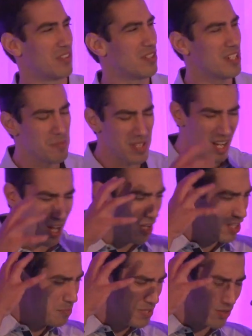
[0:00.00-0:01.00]
They're going to be
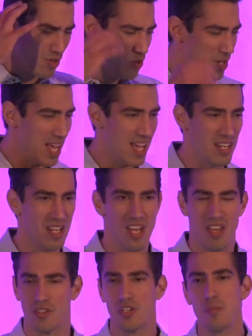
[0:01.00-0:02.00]
all up in their own head,
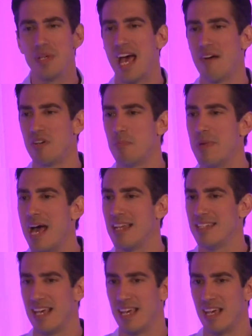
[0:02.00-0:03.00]
they're going to be having a
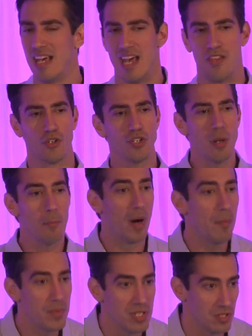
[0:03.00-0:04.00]
bad day, and they're going to
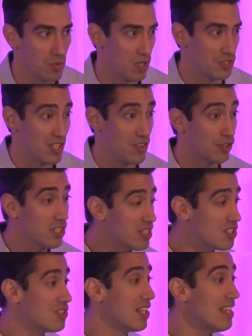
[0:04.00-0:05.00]
bump into us, and they're going
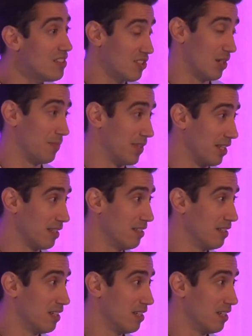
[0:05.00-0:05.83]
to say something